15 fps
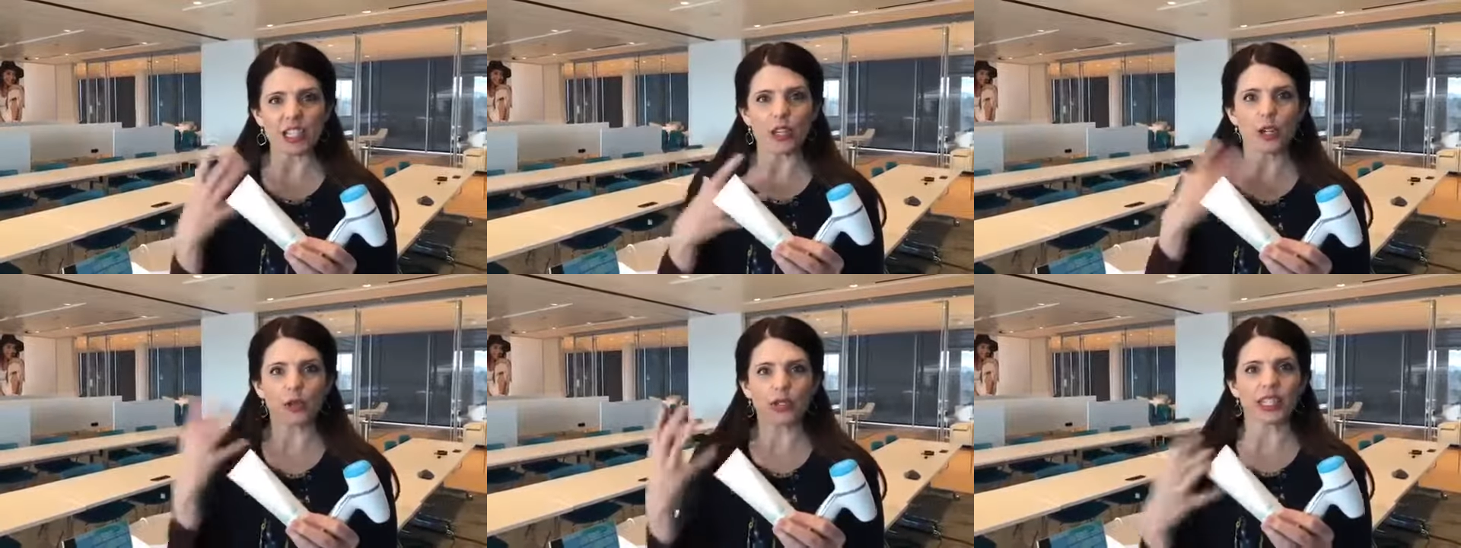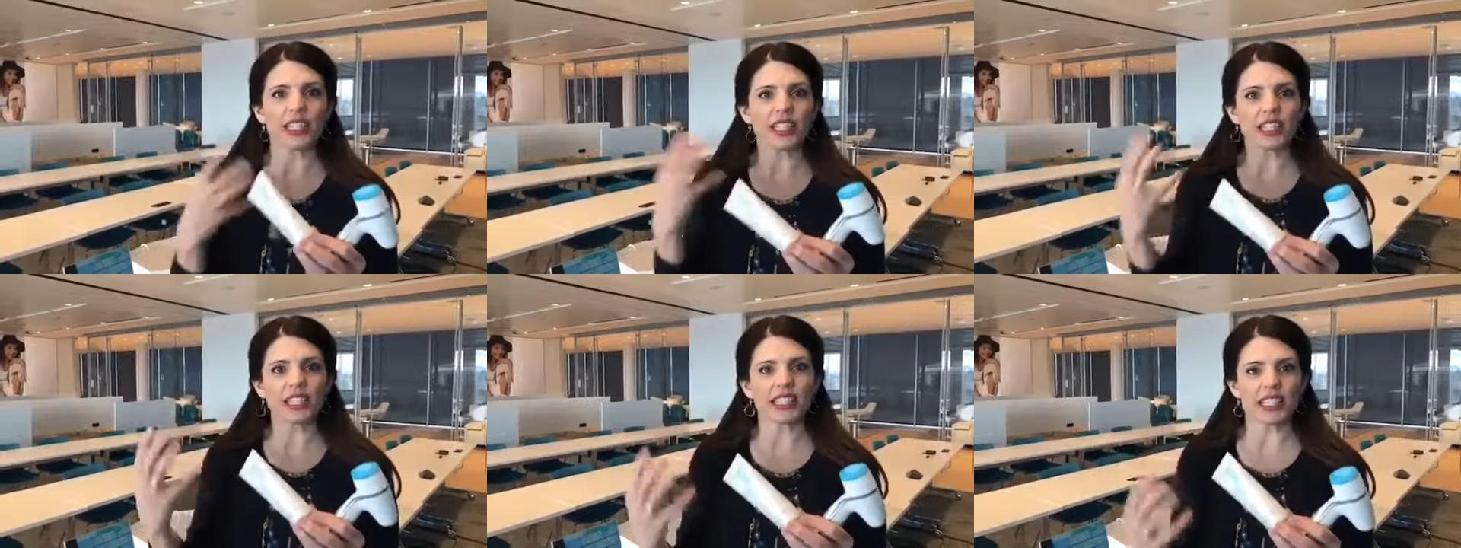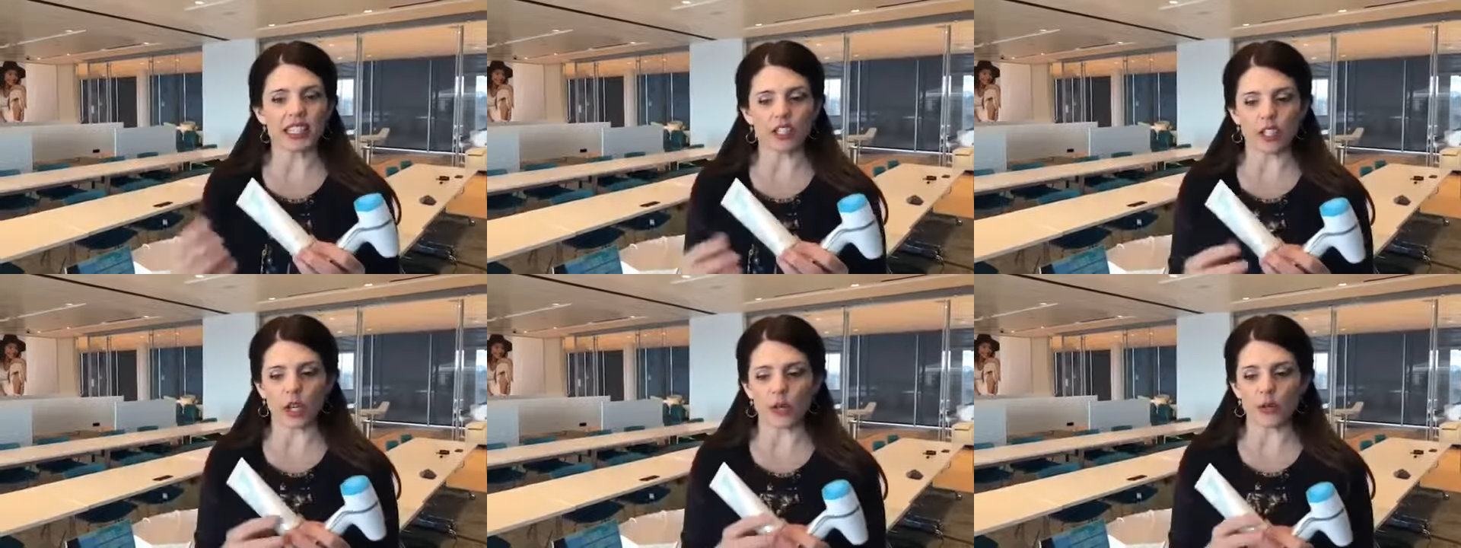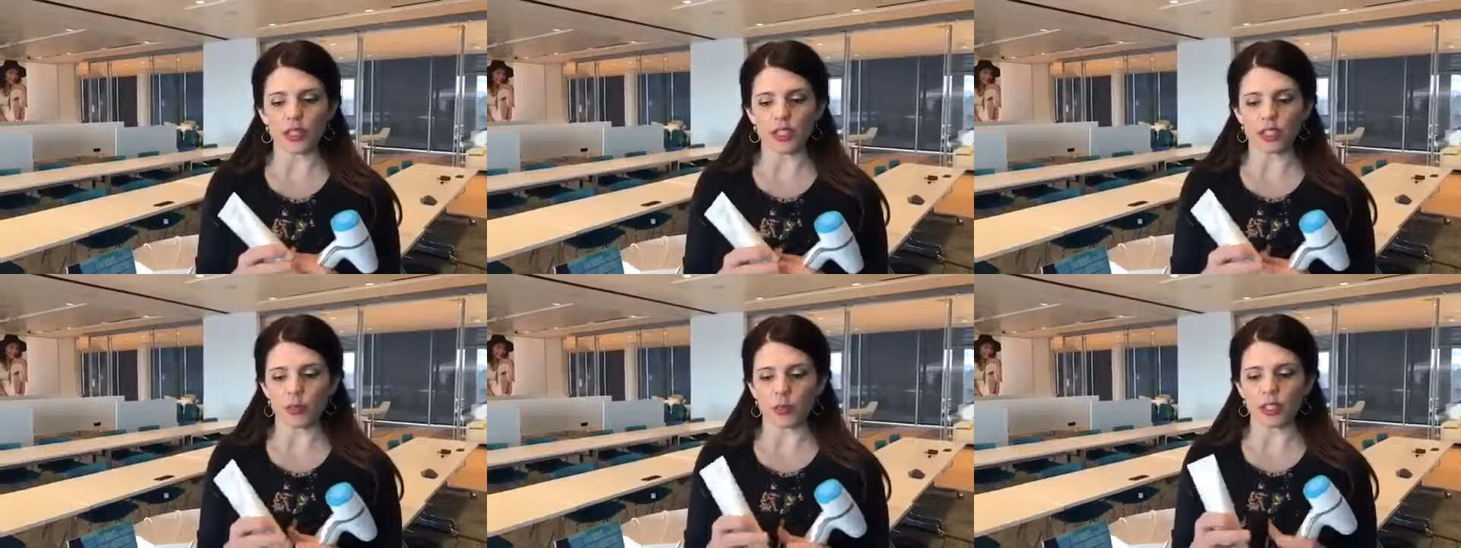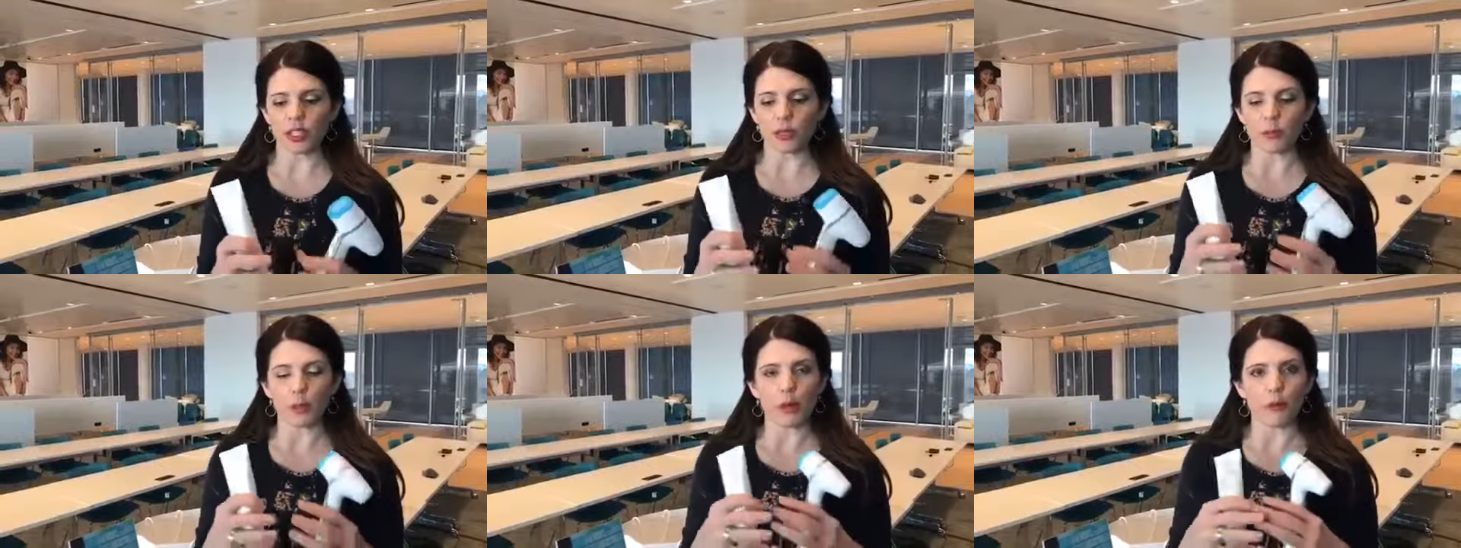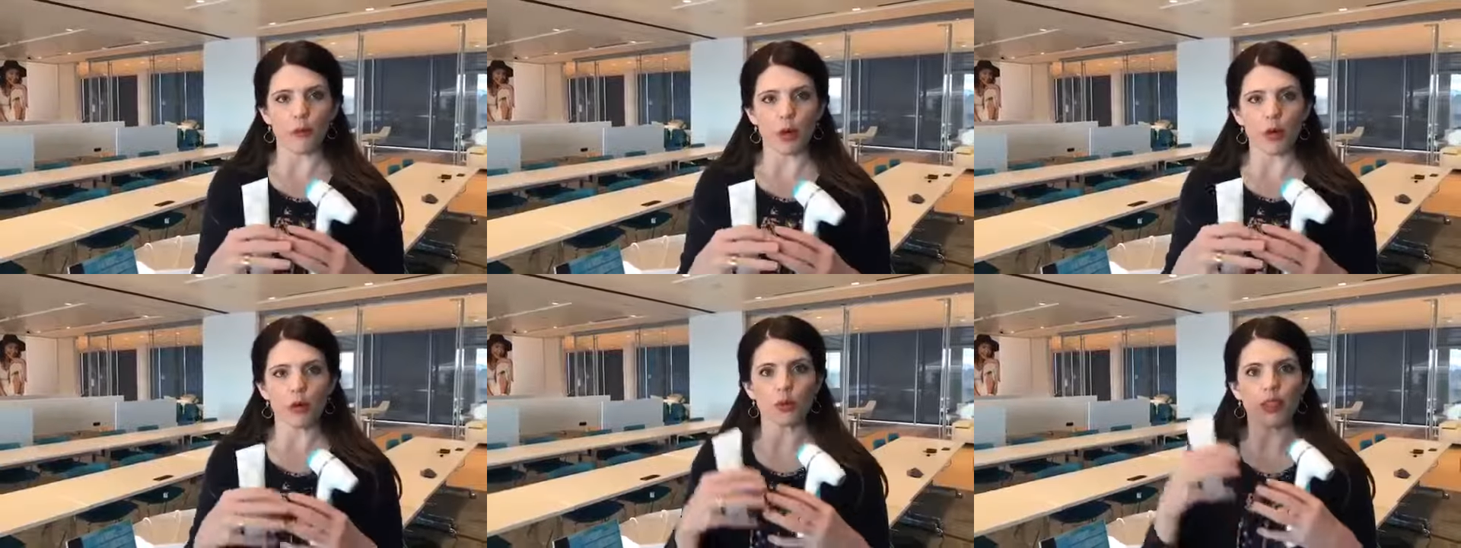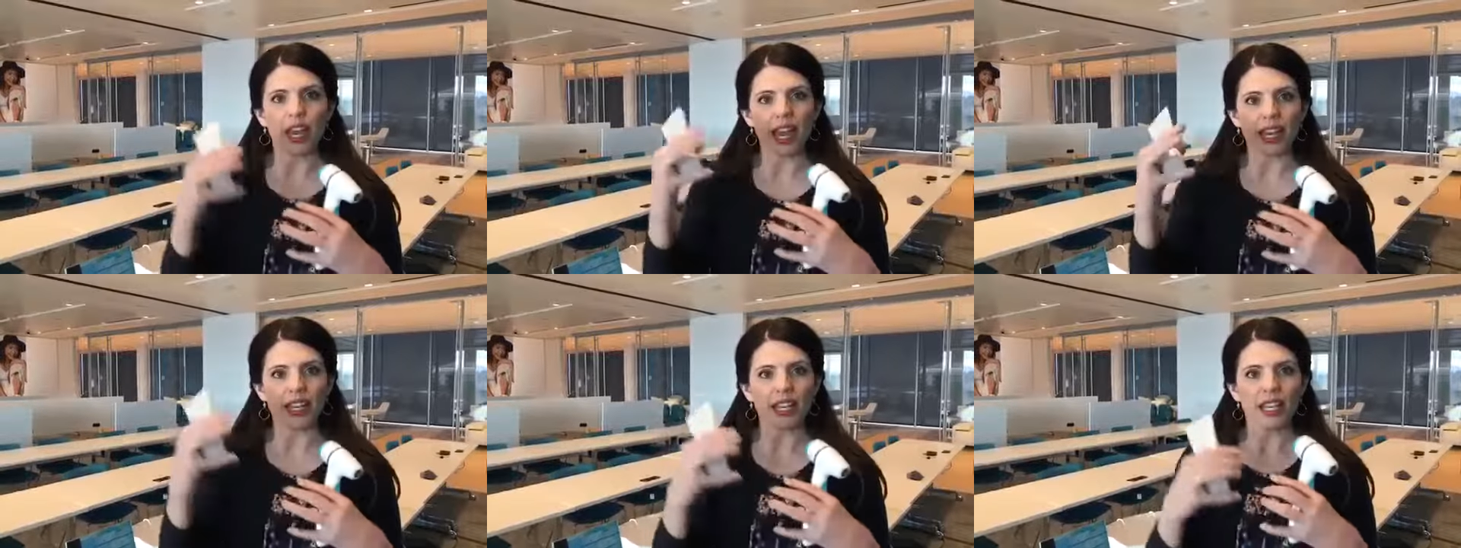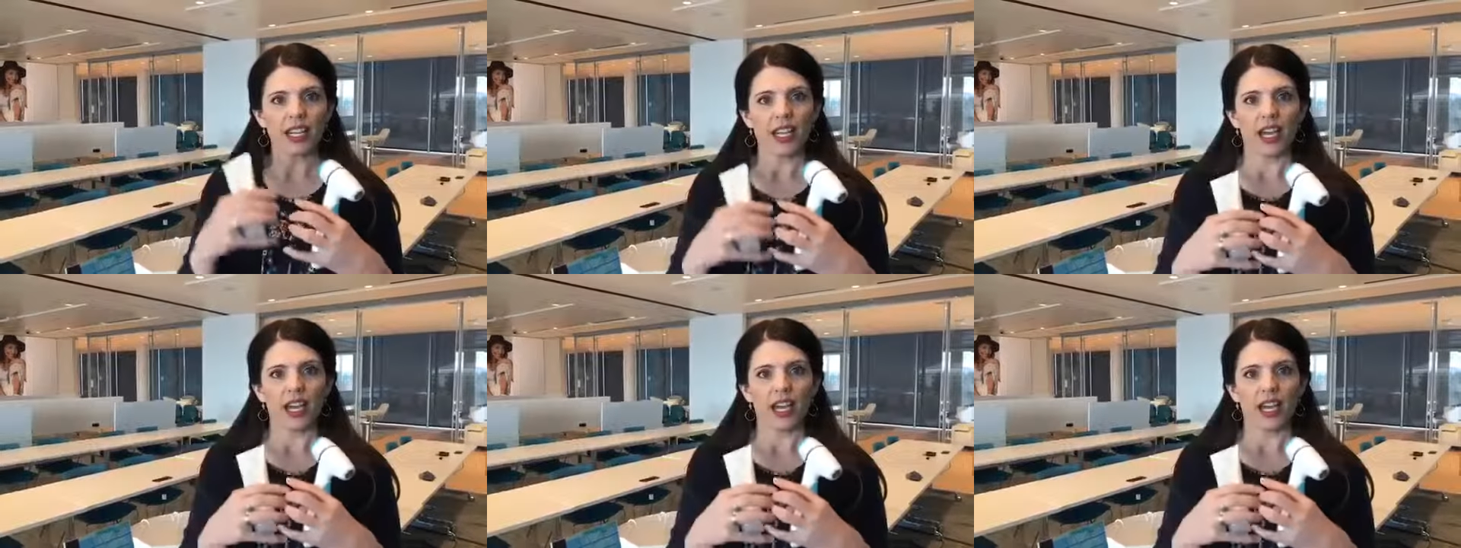you know, getting the skin going so we can promote that